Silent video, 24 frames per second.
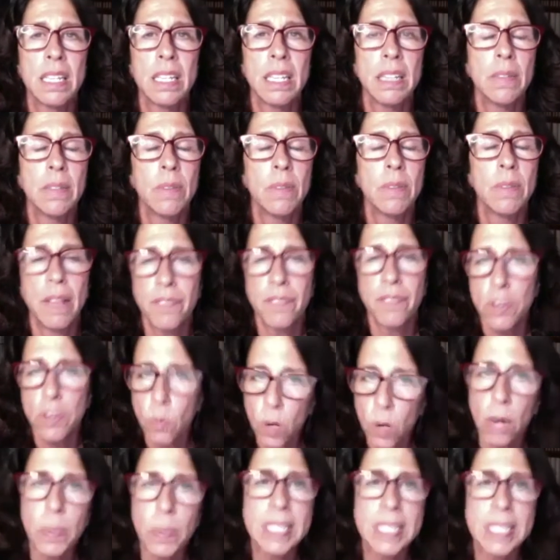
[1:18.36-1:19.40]
Well, if you
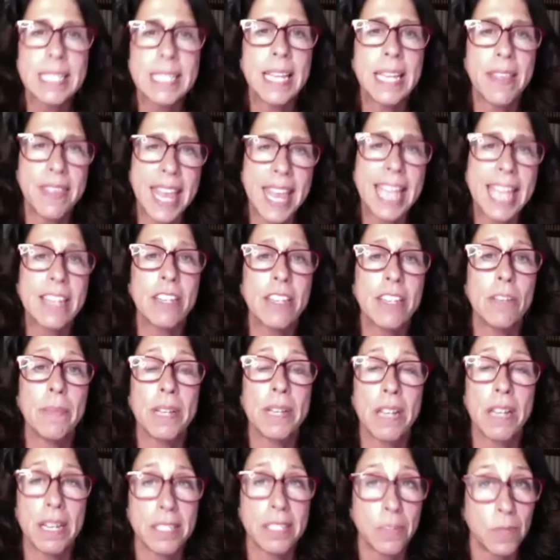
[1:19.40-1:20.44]
were, we'd say thank you
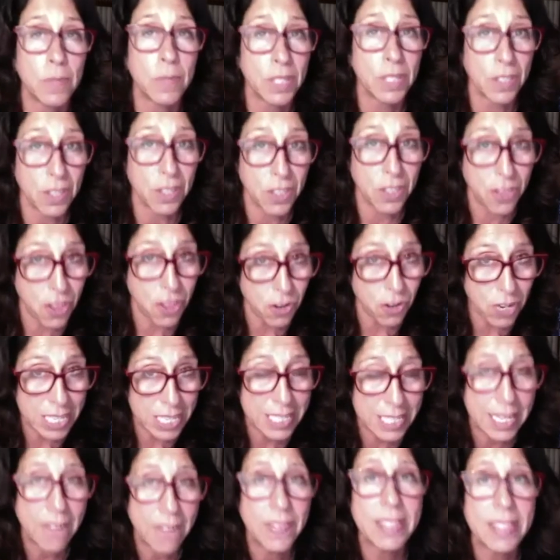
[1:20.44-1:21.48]
because it was the
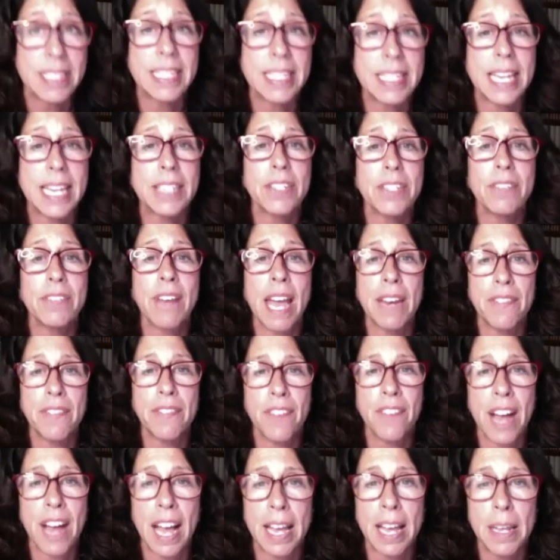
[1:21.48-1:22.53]
37th state to
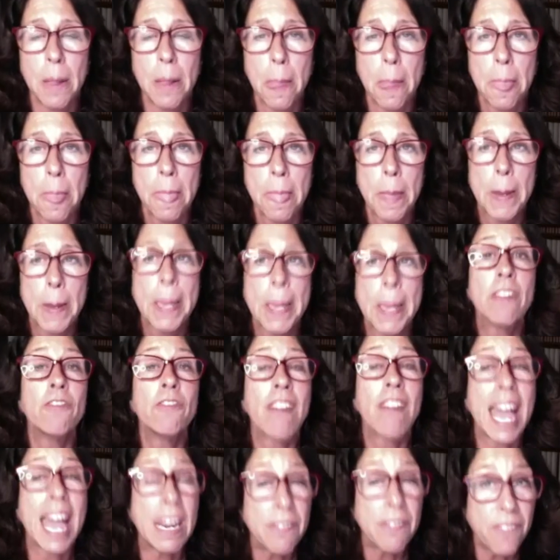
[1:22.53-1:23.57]
ratify. It
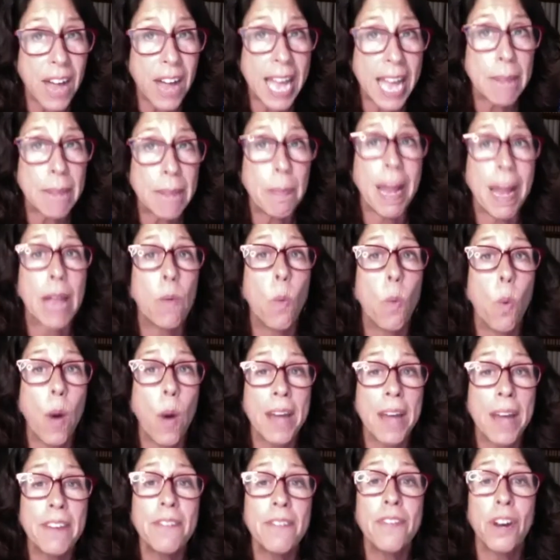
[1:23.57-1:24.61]
ratified by
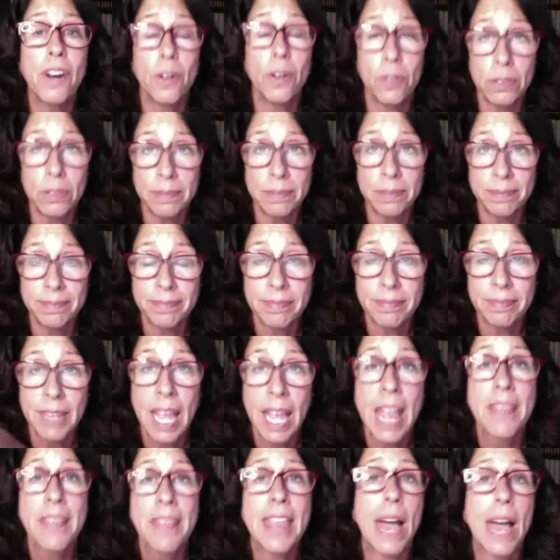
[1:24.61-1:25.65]
one vote.
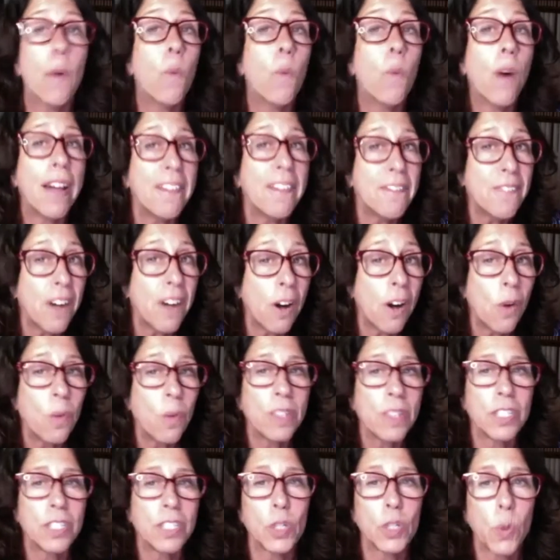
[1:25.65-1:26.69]
That one vote
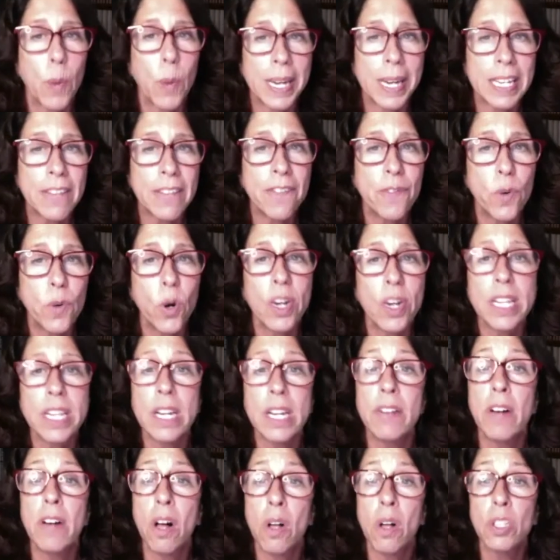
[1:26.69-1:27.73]
was a 24
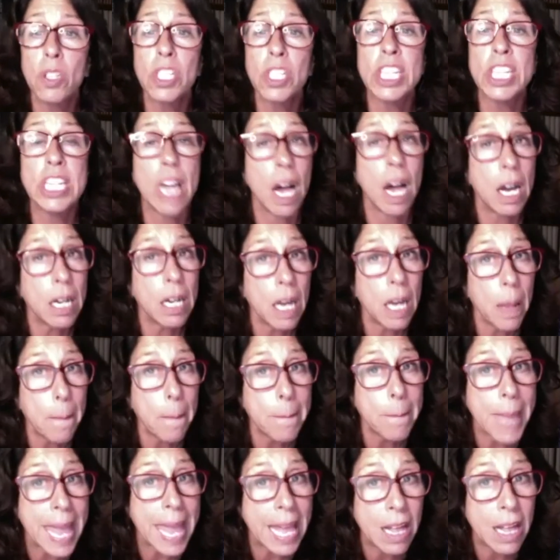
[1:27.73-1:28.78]
year old young
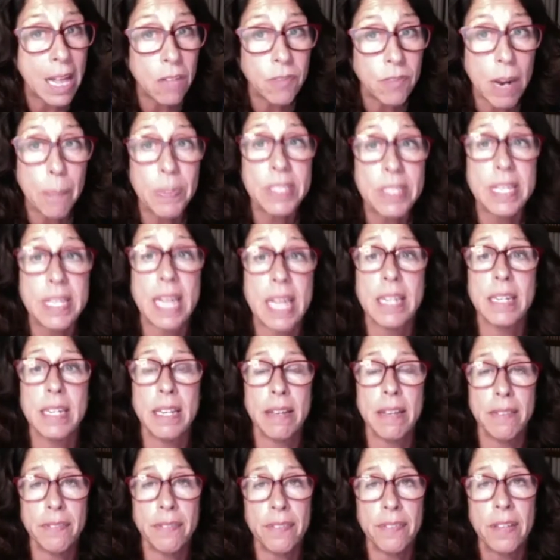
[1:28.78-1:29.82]
male
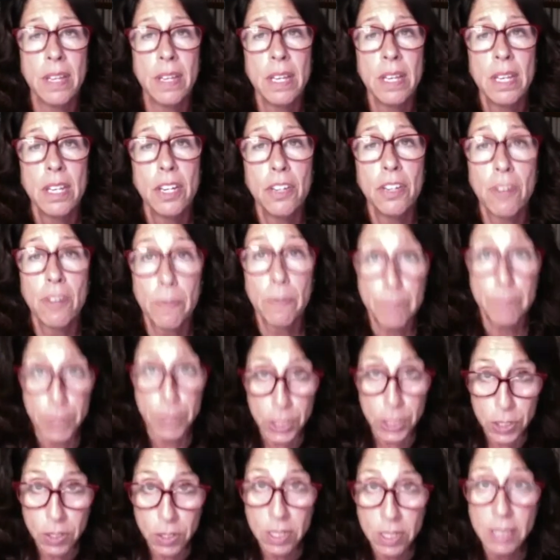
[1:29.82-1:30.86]
representative who
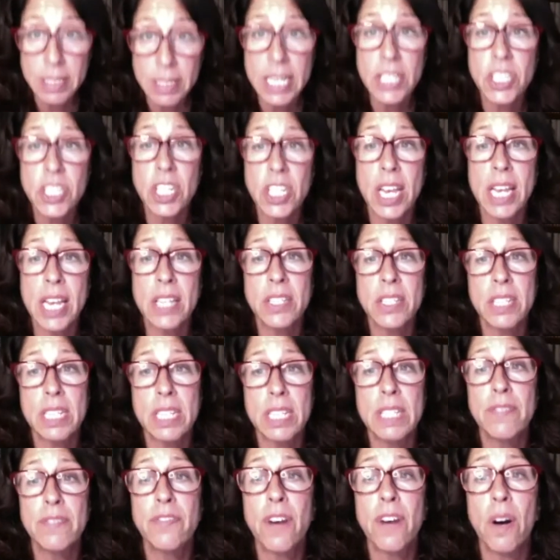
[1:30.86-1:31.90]
reputedly changed
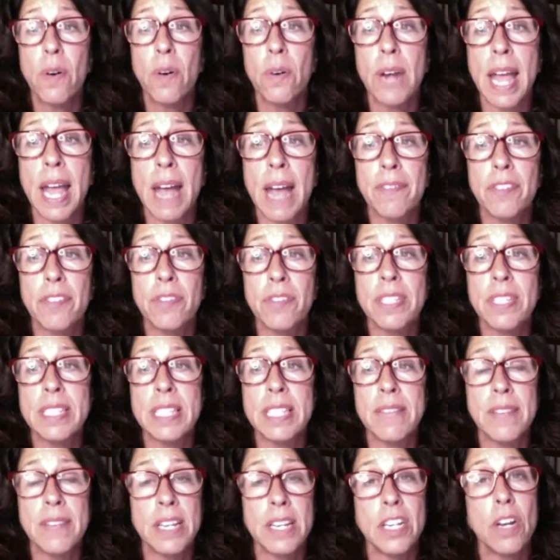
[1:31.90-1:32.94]
his vote after
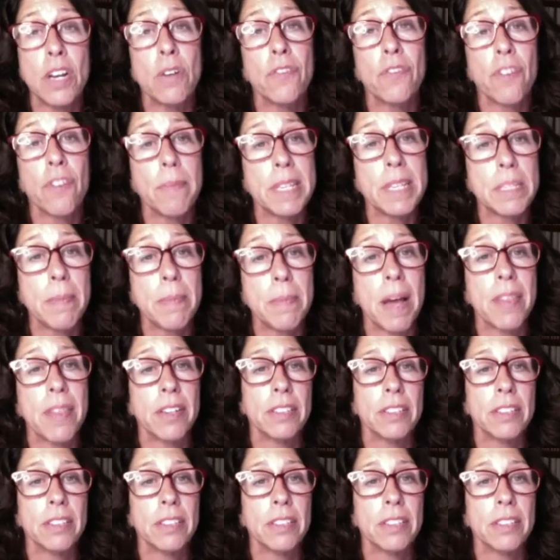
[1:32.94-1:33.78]
receiving a note from his mother.